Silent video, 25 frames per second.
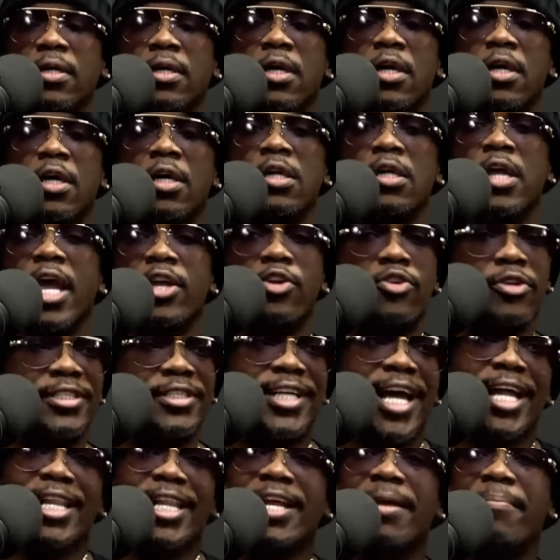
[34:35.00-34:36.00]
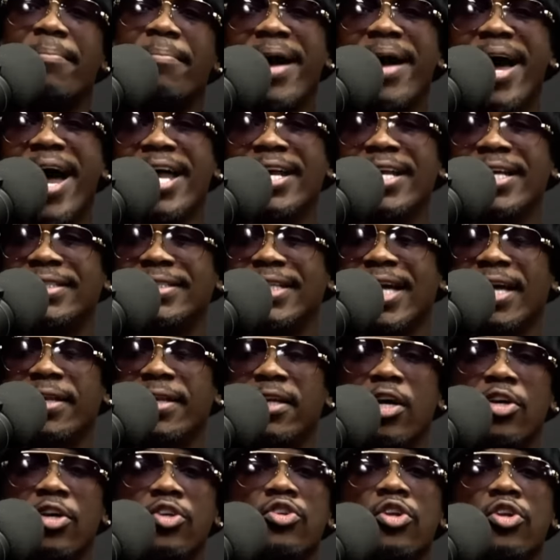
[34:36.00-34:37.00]
and you just got a lot of bodies out
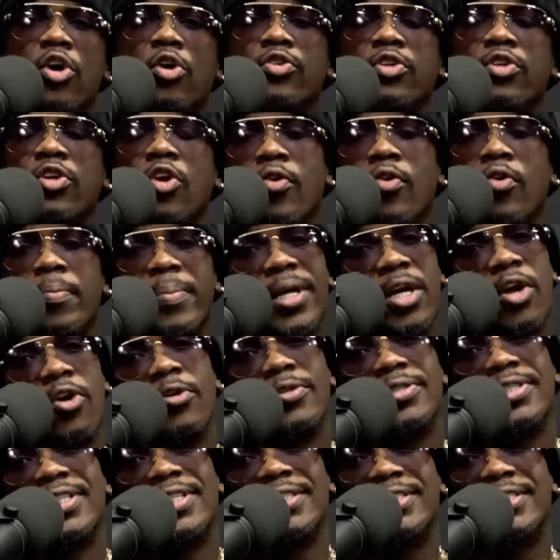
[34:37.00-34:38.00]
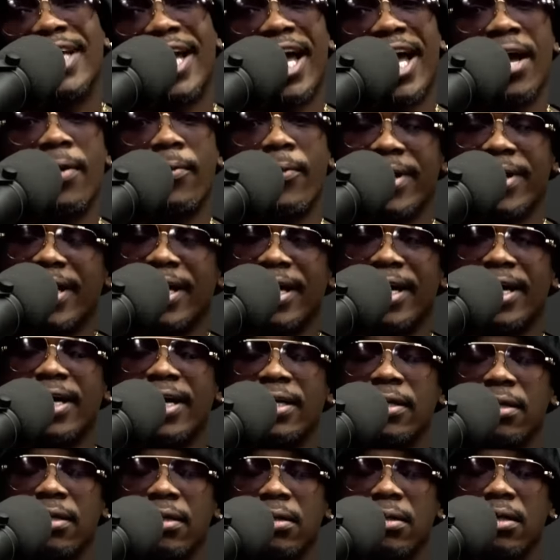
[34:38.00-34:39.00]
there. You don't know because of the time we're
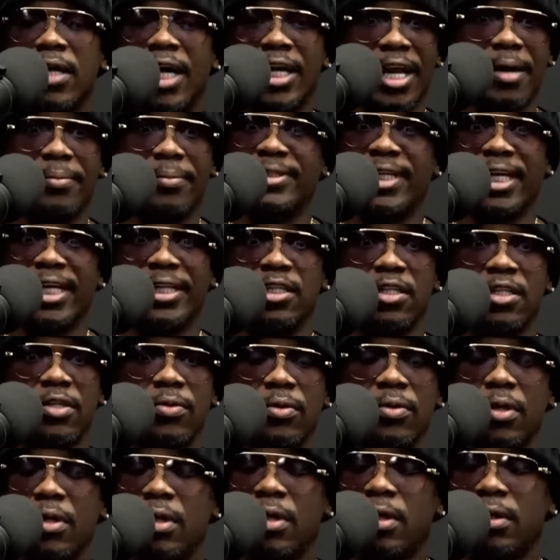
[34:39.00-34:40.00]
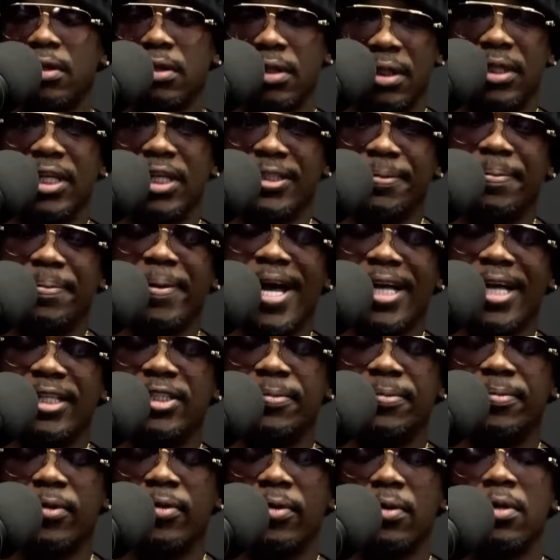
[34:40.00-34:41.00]
in. And I'm telling you, it's
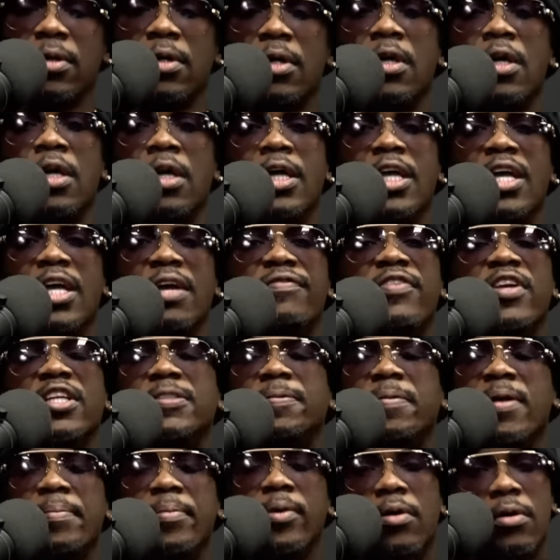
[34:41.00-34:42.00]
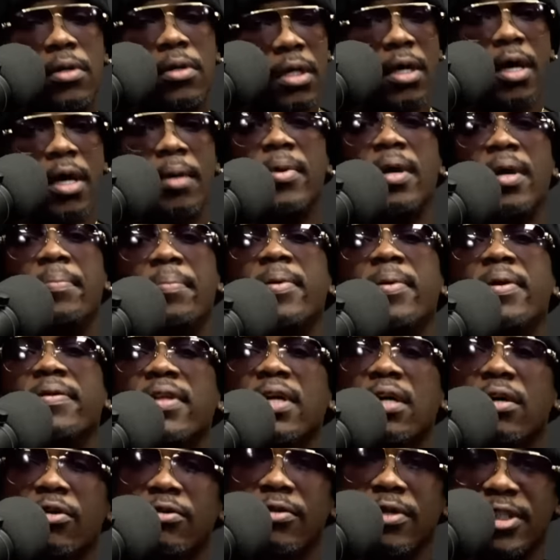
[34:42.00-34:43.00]
possible. If these people are gonna come up or they're
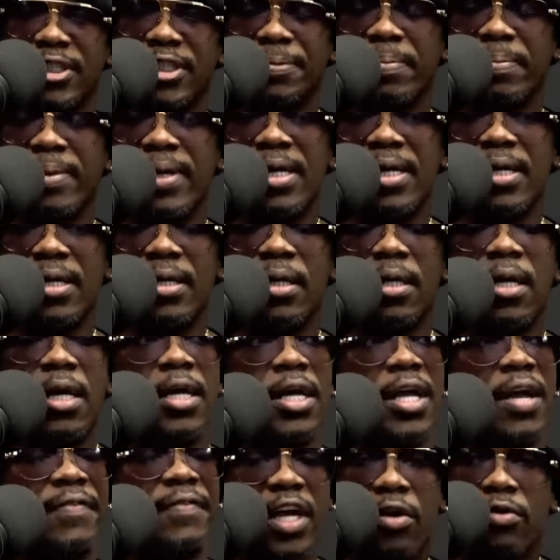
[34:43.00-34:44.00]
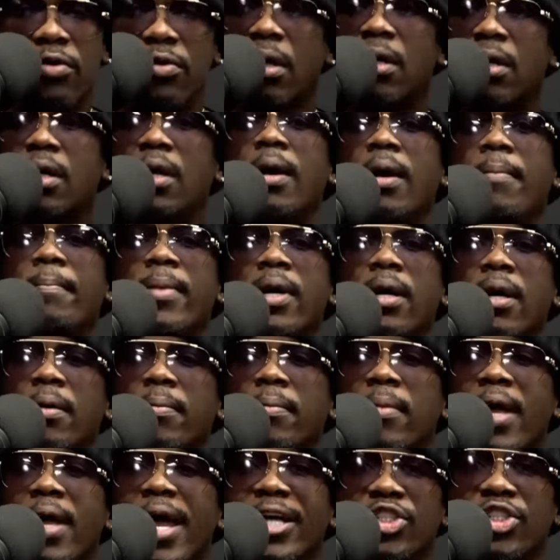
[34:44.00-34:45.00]
gonna speak, if they're gonna come
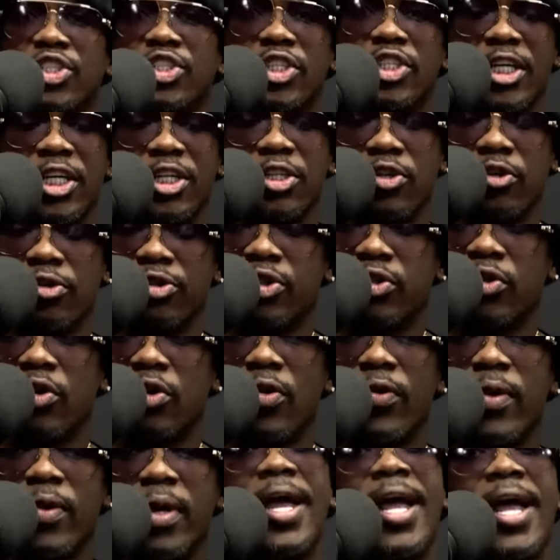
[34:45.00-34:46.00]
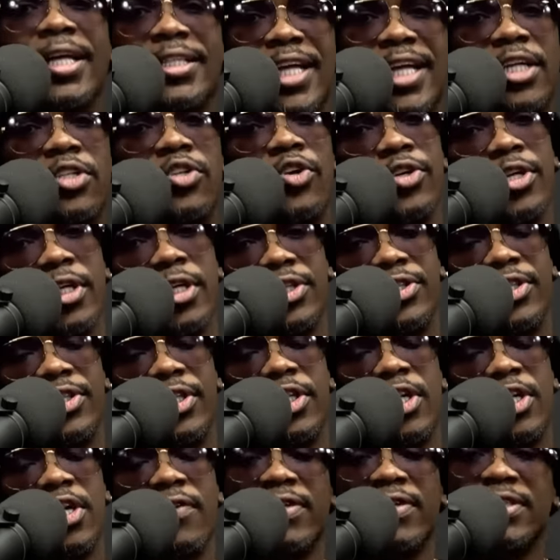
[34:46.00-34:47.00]
up and share your story, so I know you're a little
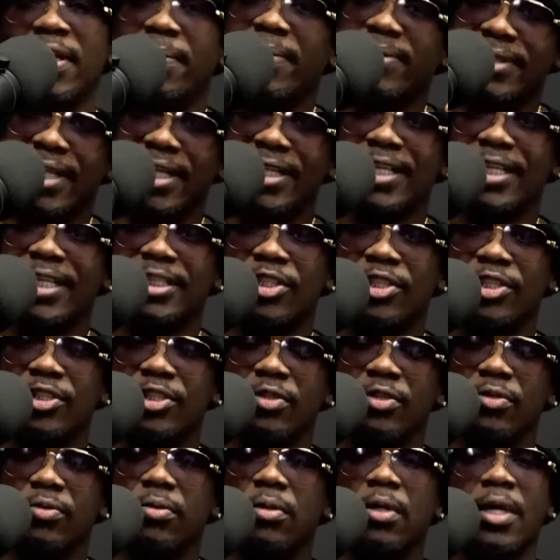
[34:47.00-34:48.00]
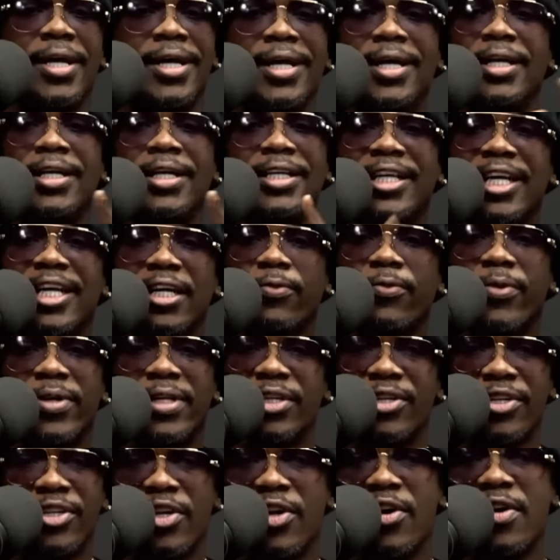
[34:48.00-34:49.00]
nervous. Let me say this to you. Get rid of
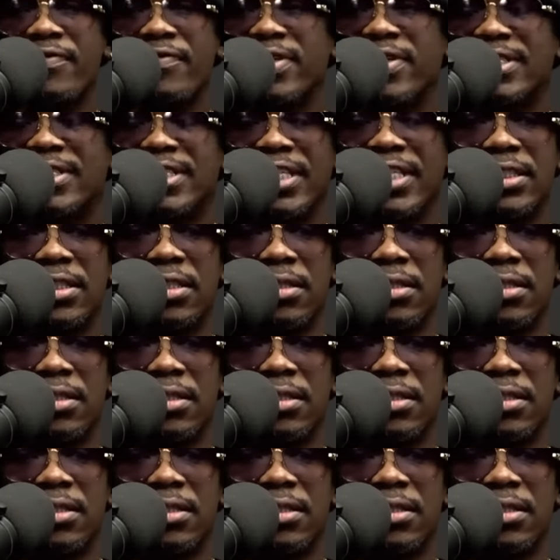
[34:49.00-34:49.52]
the nervousness